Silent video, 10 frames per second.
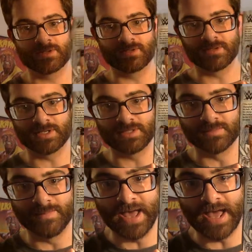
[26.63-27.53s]
And you get
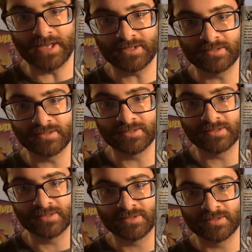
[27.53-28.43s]
the back.
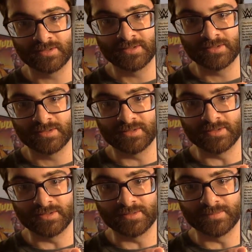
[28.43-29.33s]

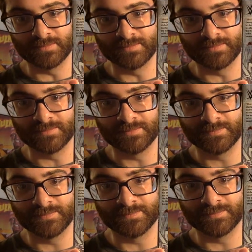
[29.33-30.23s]
Um,
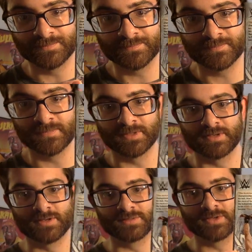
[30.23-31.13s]

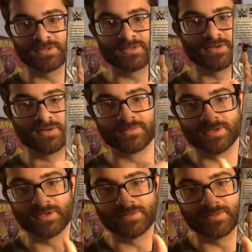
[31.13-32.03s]
especially over here